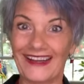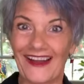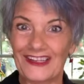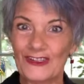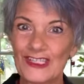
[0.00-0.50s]

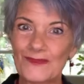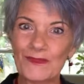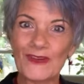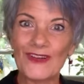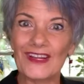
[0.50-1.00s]

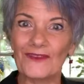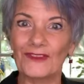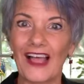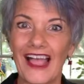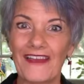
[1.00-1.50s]
of
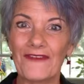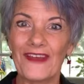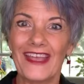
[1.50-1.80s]
life.